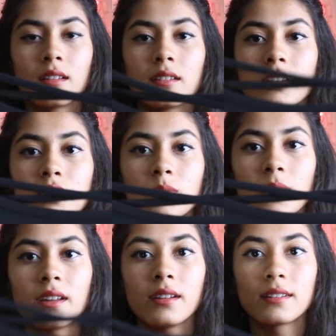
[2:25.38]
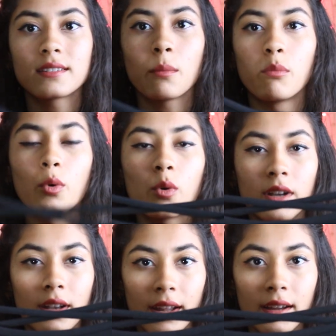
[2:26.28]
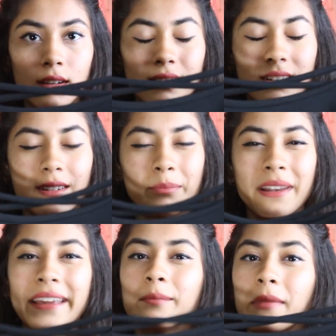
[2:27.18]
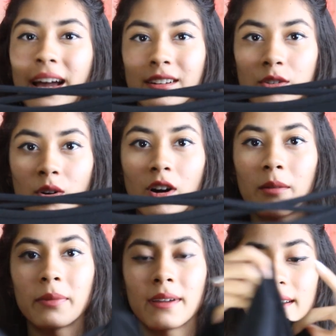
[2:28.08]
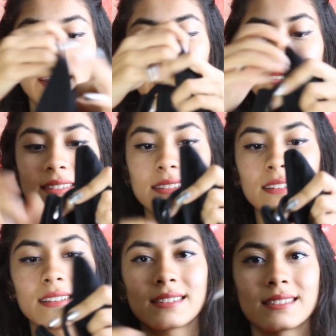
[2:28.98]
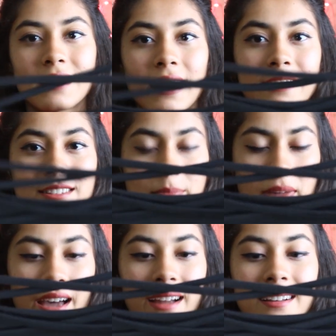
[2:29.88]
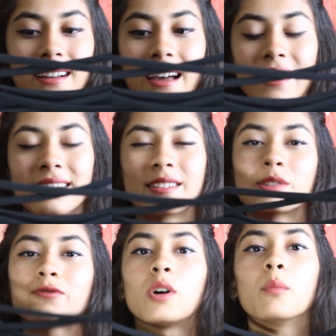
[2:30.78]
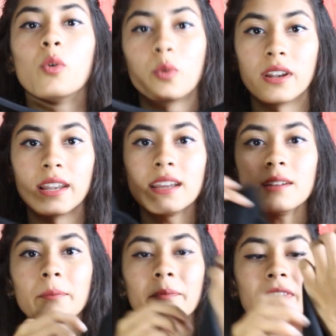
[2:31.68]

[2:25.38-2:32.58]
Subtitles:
This one, it's a boat neck plain black top. It has this at its back, and this is from Only.